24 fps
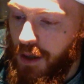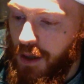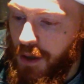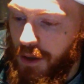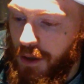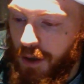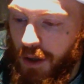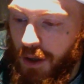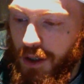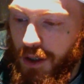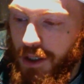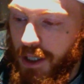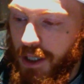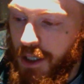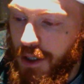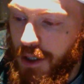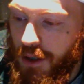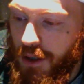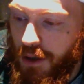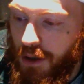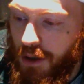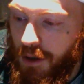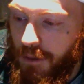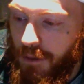Not
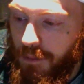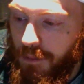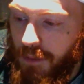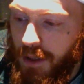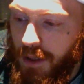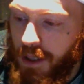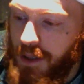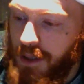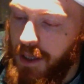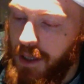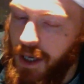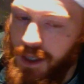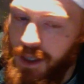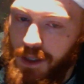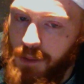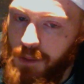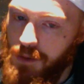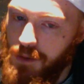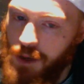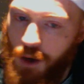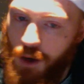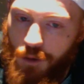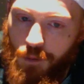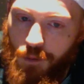JShort. He takes
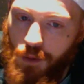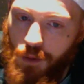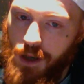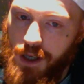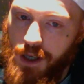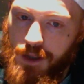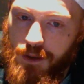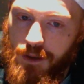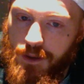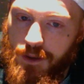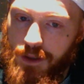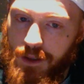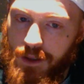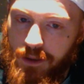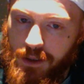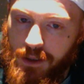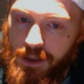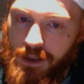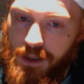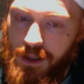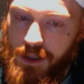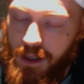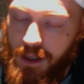himself way too seriously.